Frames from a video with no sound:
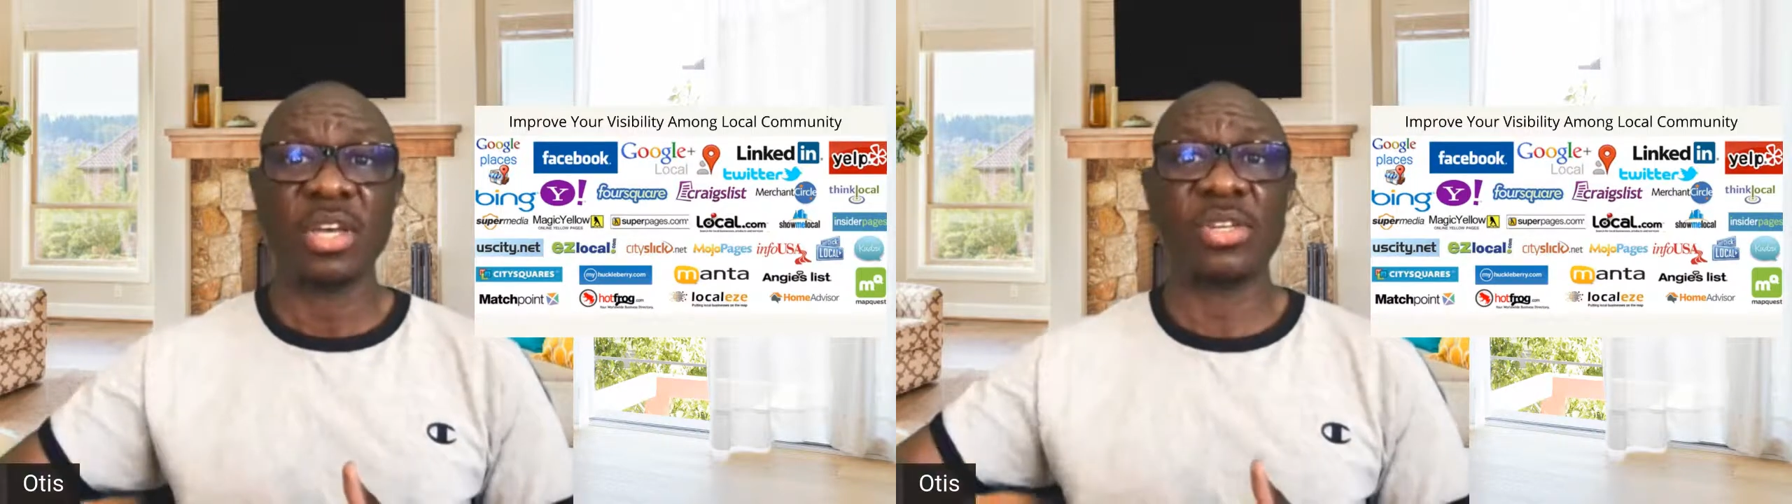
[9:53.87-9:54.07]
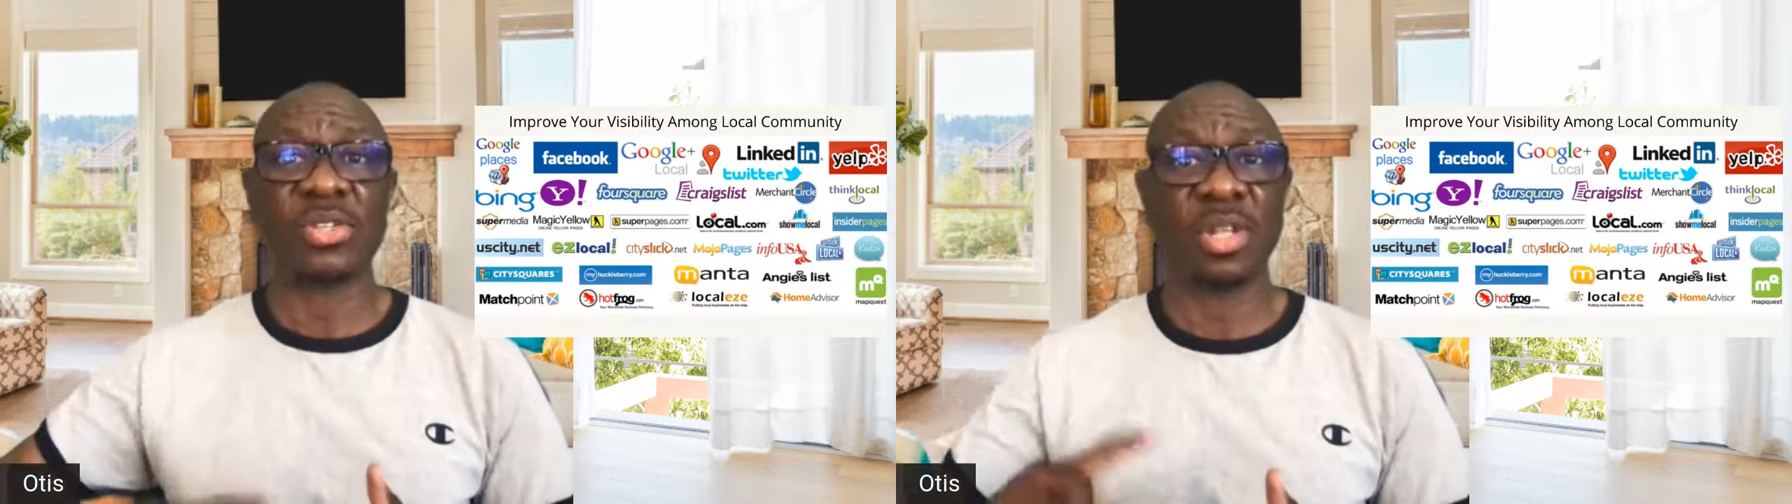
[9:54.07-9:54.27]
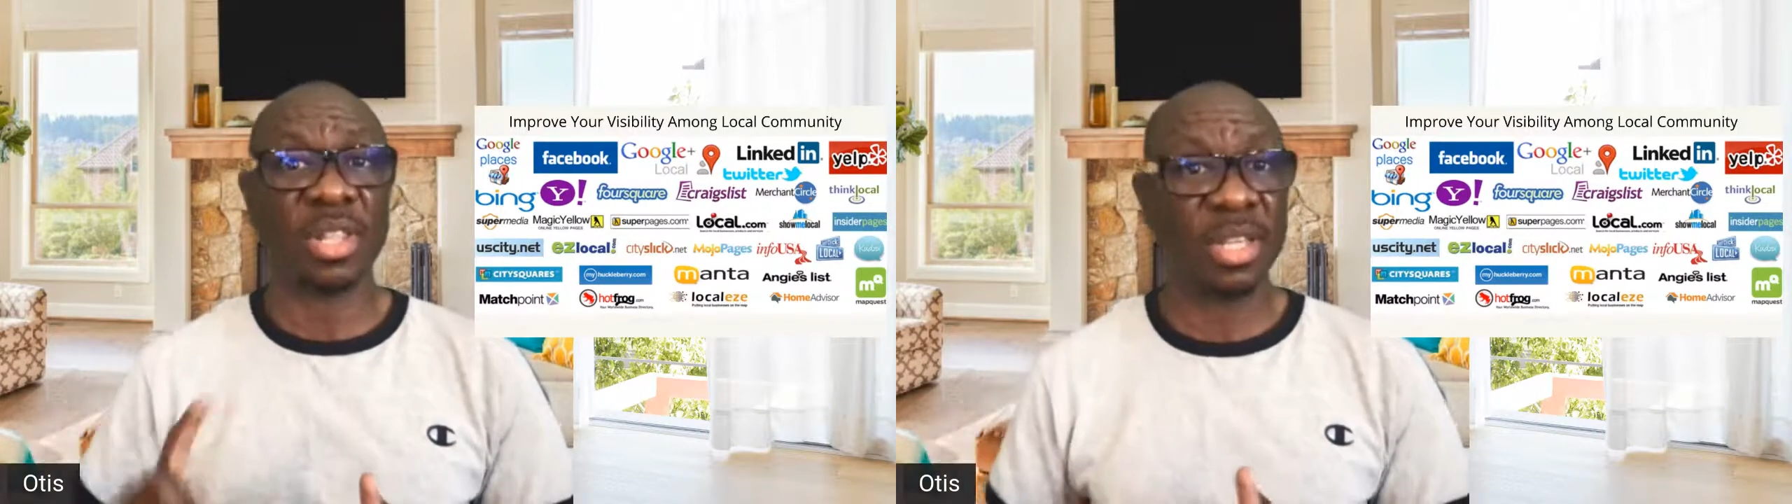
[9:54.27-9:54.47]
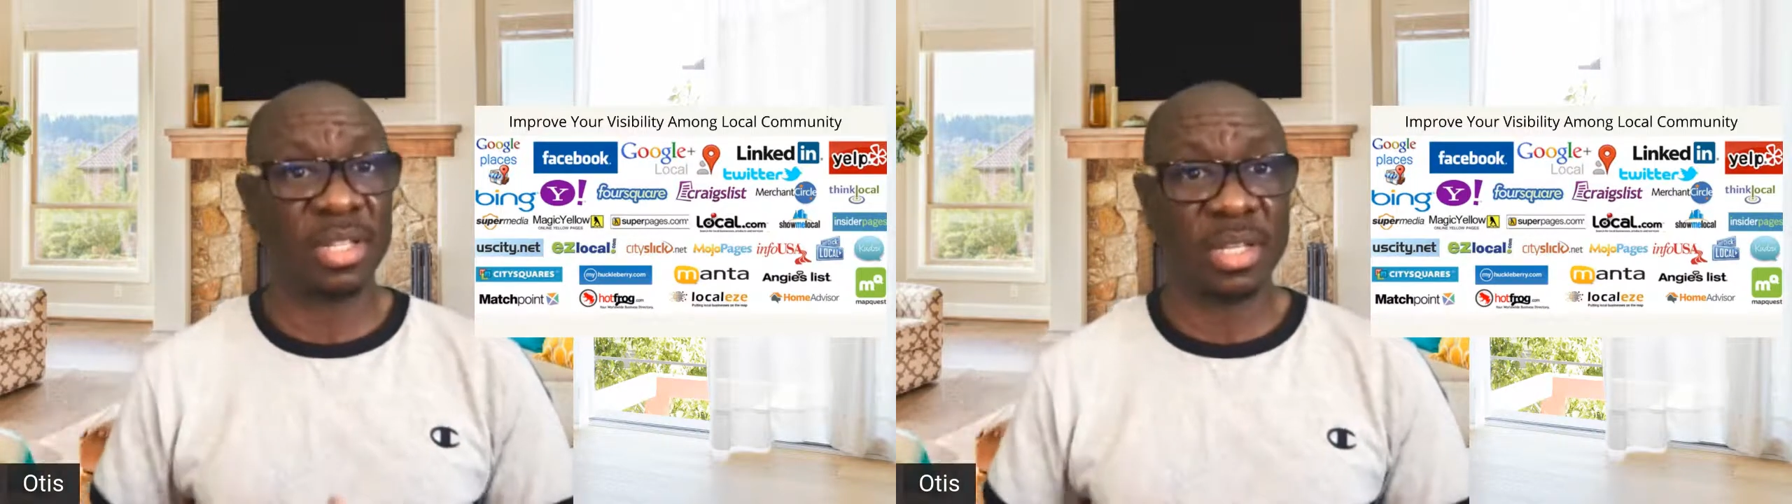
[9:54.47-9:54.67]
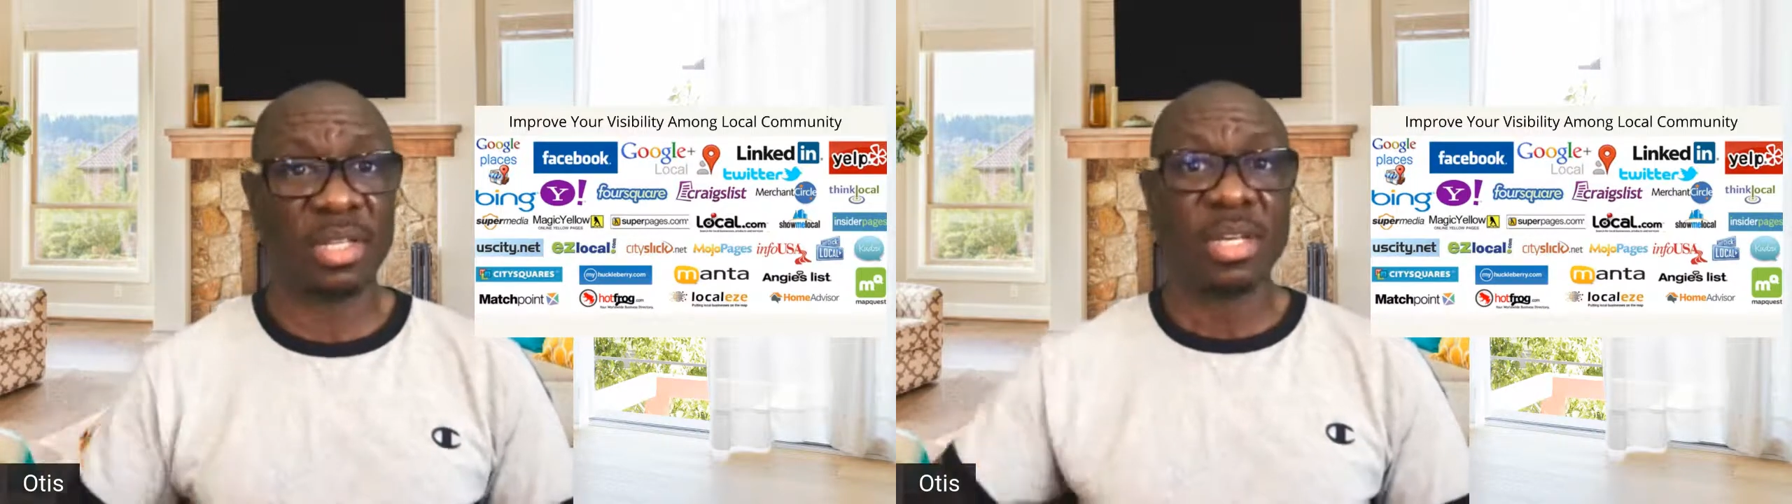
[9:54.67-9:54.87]
is on
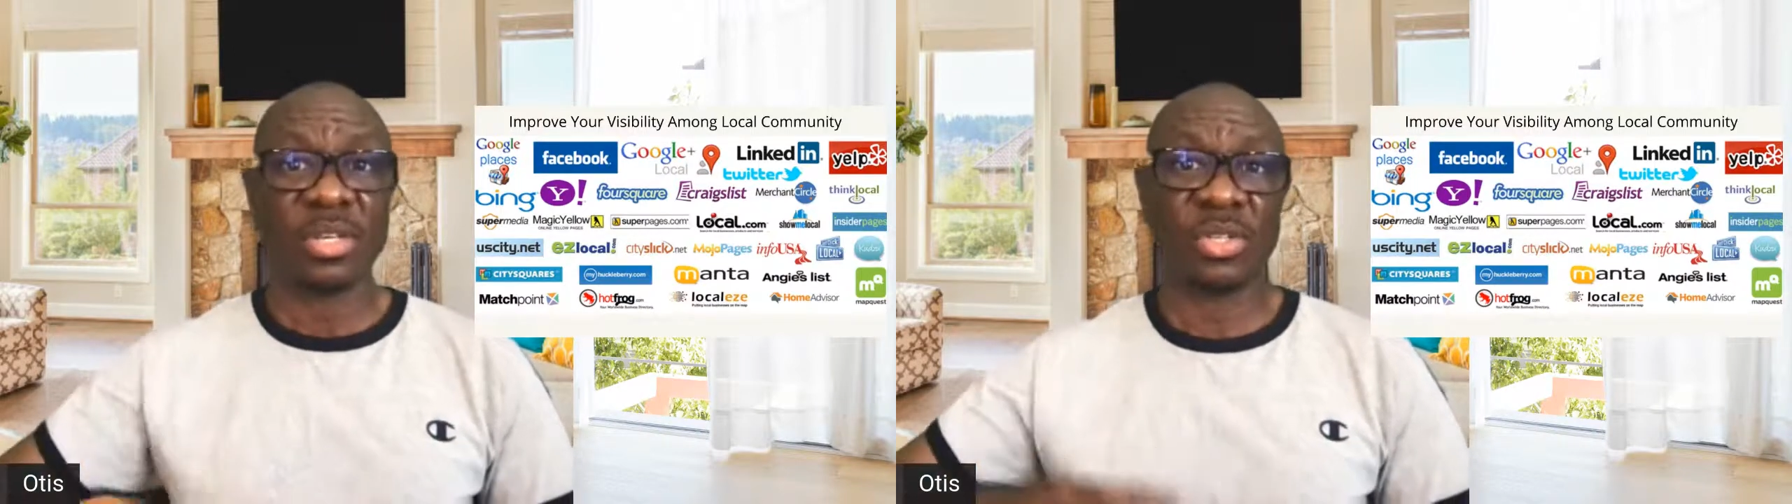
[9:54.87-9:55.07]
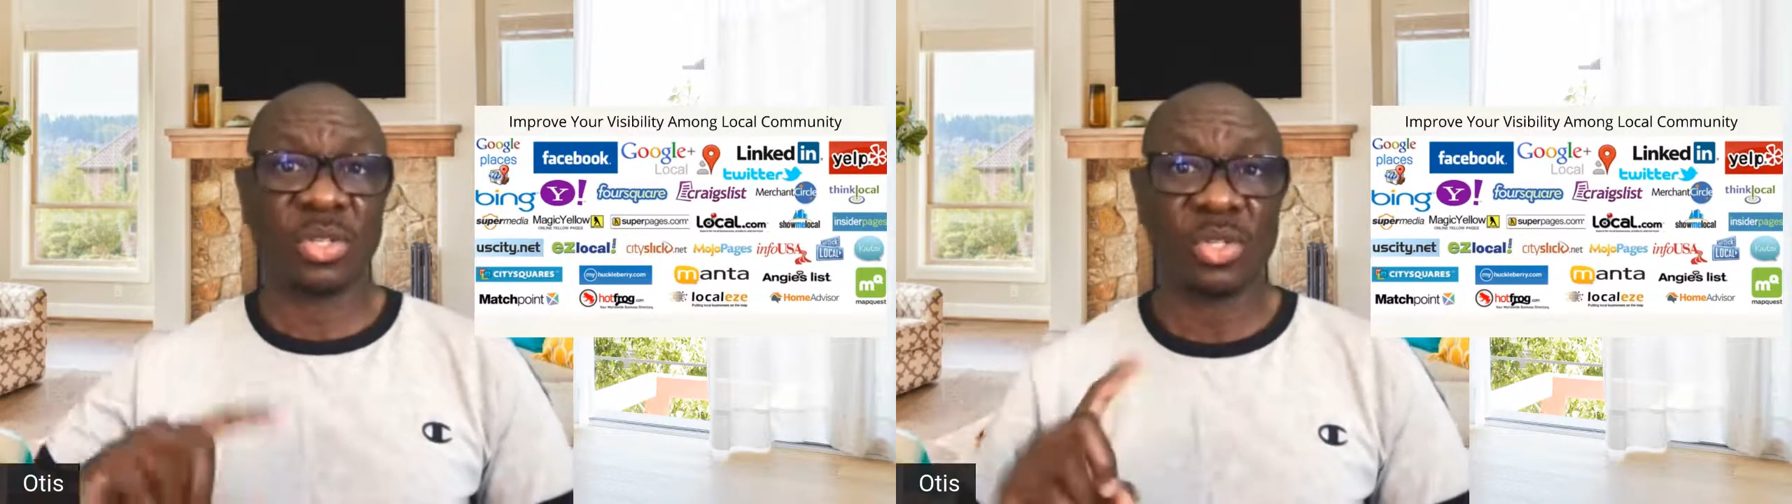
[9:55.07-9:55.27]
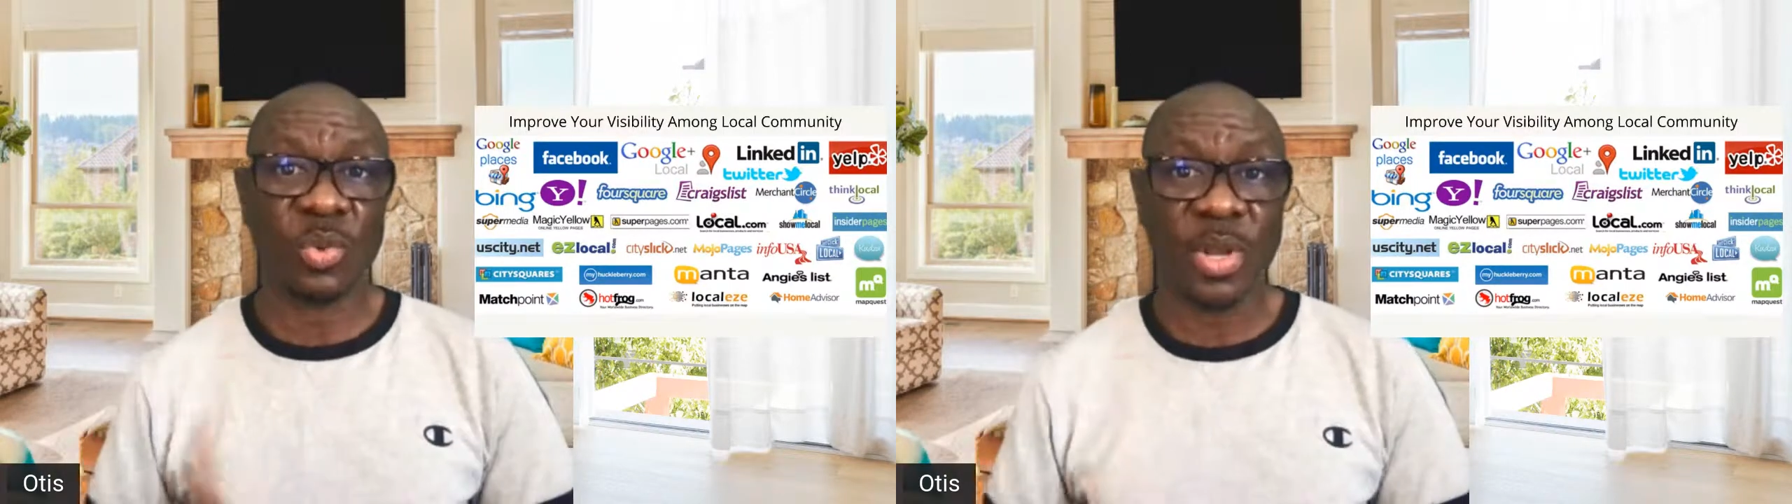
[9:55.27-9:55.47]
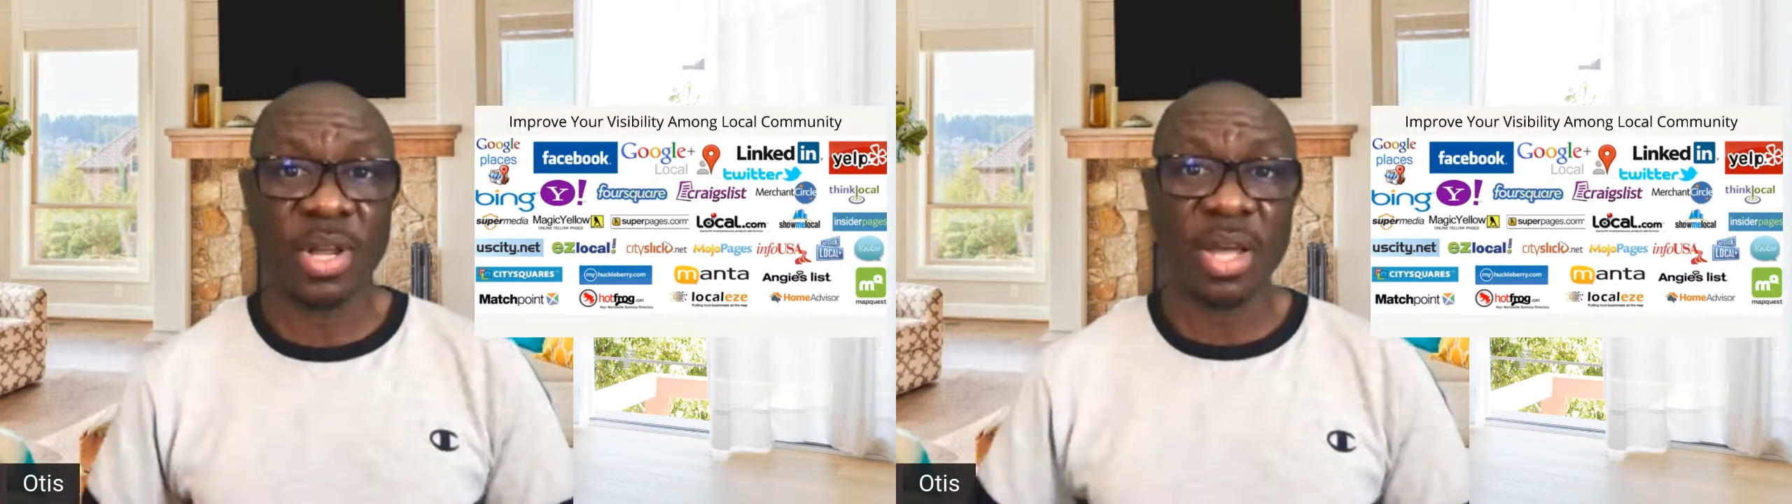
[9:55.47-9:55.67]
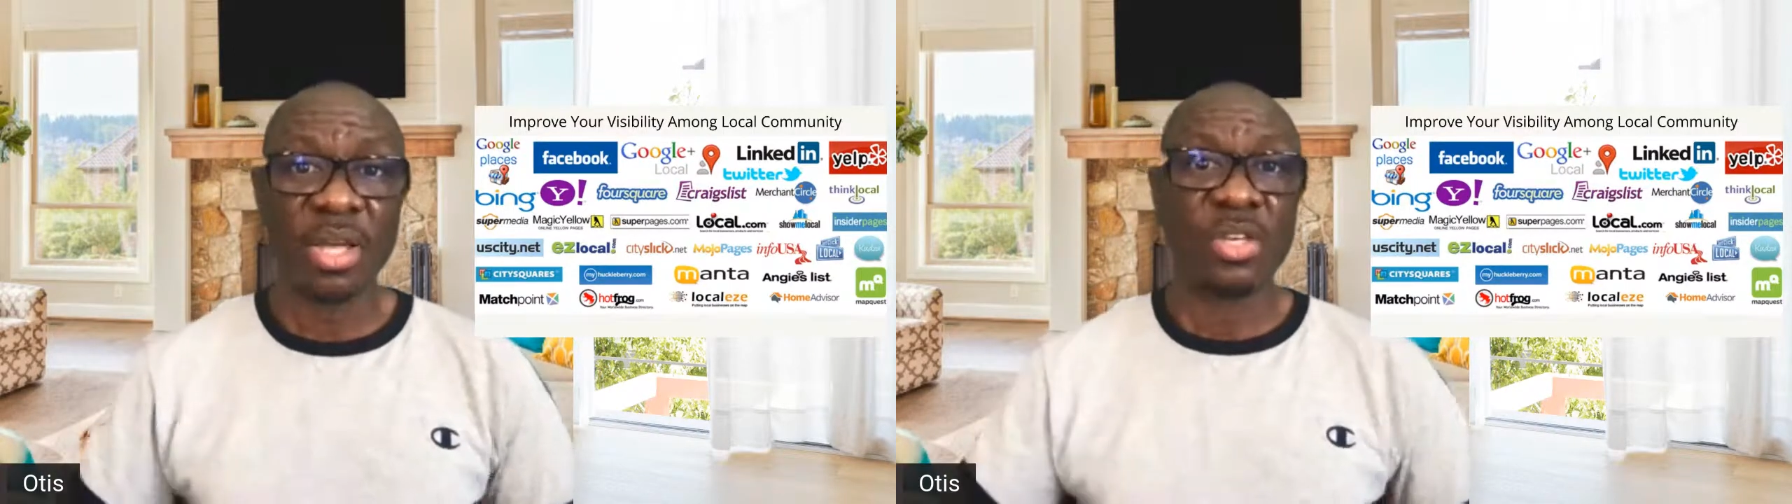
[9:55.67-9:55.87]
LinkedIn, is on Twitter,